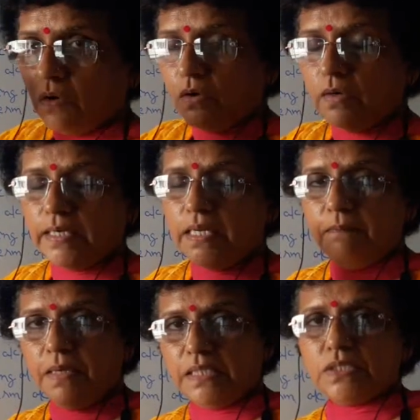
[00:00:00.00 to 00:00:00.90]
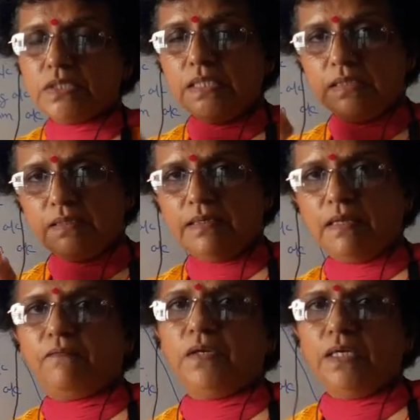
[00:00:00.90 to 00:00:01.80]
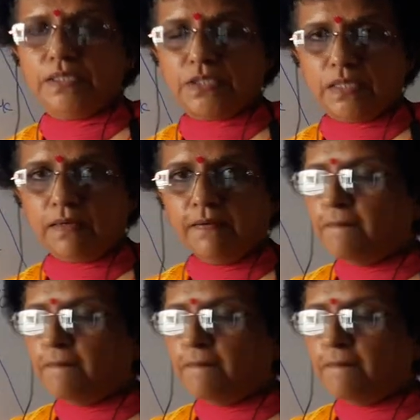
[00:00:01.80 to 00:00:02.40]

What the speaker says: already mentioned in the definition,